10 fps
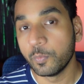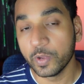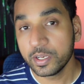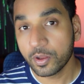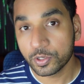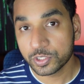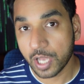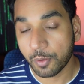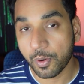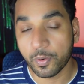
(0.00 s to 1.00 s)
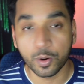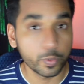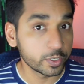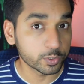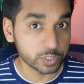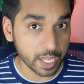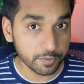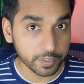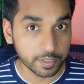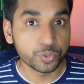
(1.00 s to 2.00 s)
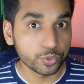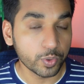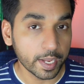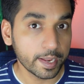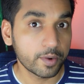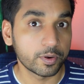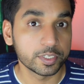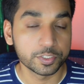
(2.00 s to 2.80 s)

Windows, however, Windows 11 threw an error.